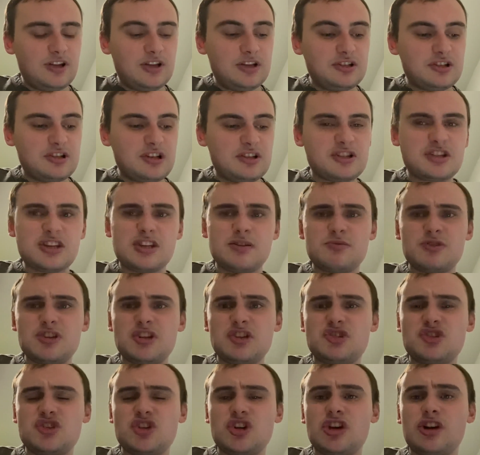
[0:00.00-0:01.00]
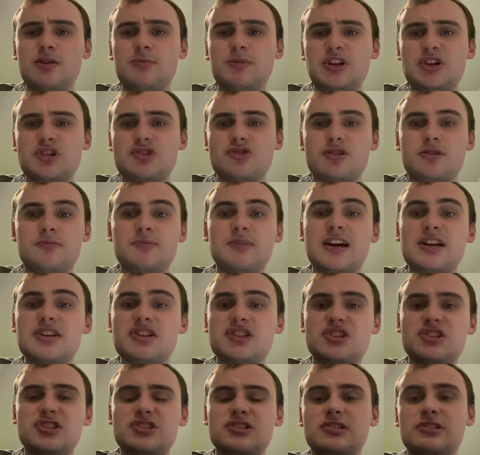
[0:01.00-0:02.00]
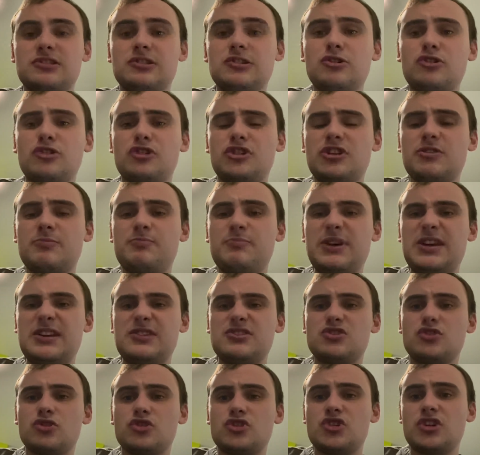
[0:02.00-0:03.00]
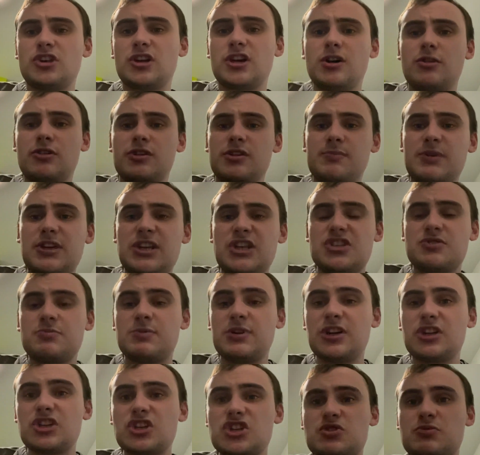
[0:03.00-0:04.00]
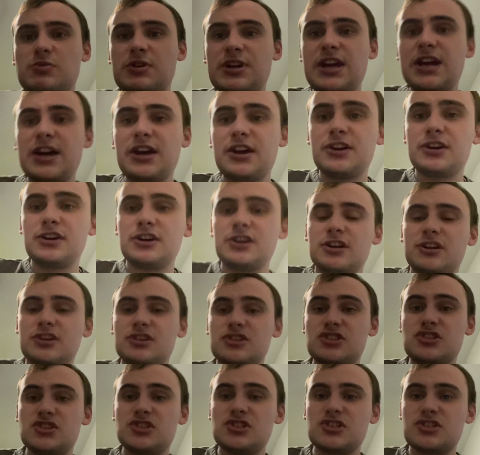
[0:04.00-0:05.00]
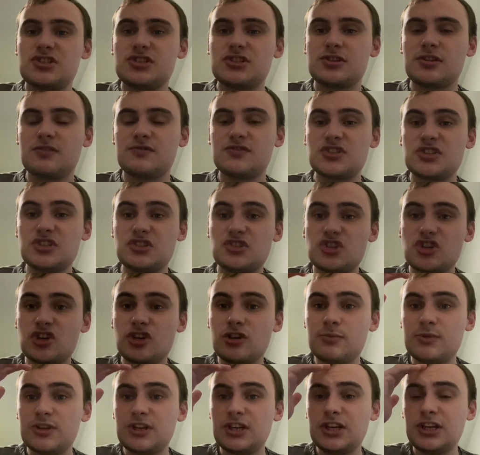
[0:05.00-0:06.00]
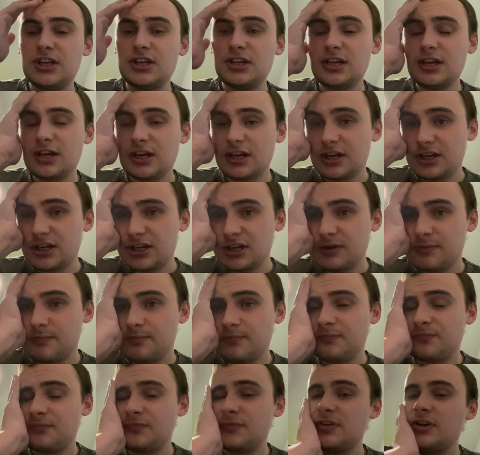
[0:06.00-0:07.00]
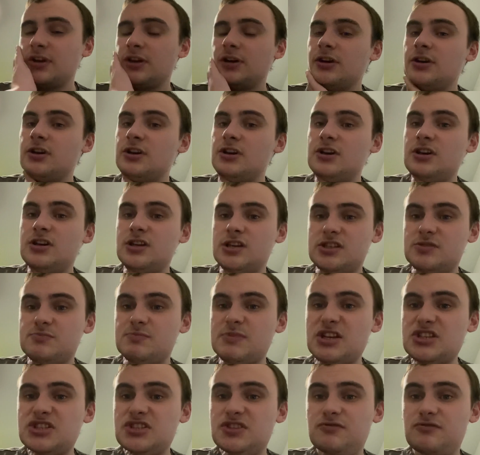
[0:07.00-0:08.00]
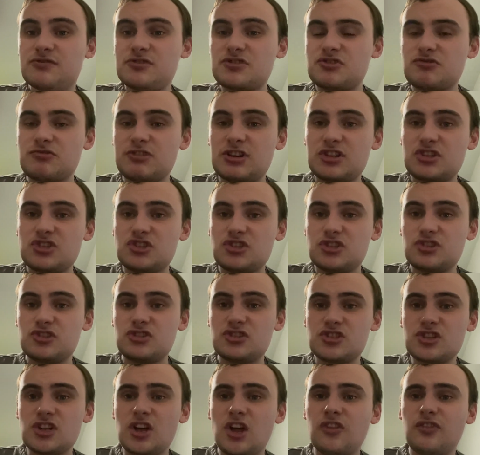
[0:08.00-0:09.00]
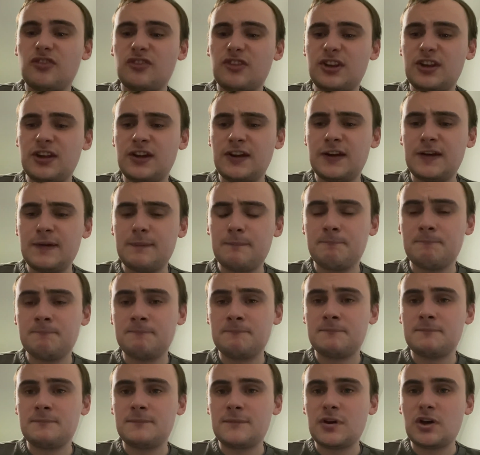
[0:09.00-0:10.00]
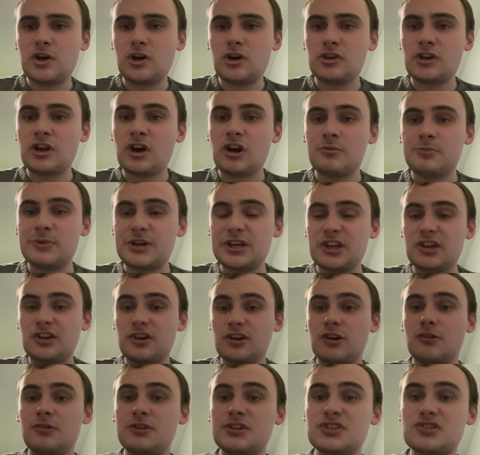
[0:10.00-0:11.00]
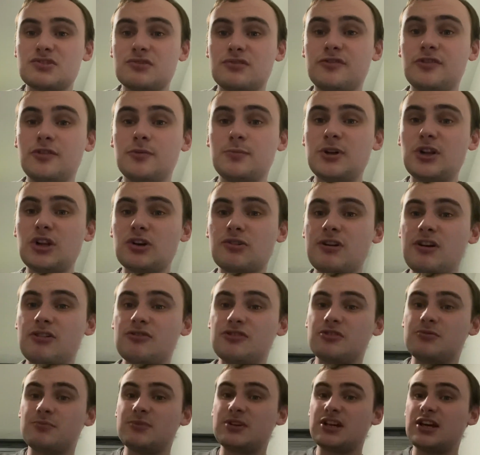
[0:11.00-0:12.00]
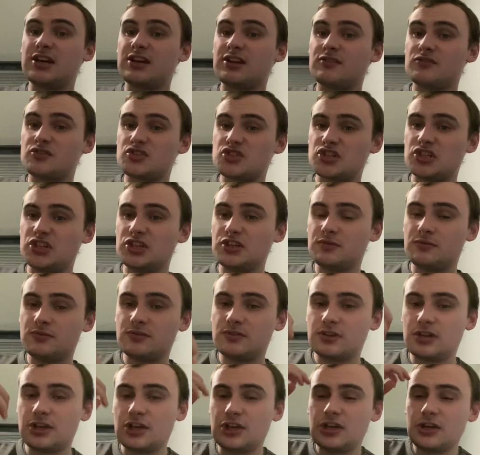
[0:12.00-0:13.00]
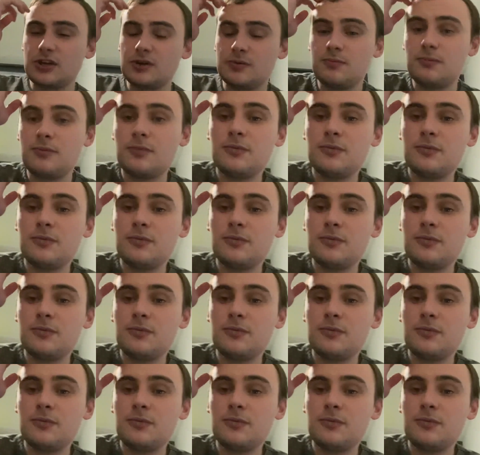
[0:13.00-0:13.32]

In terms of the Germany trip, that's looking a bit touch and go at the minute, to be honest with you, because obviously Germany has massive restrictions on how many can go into a football ground at the minute, and obviously the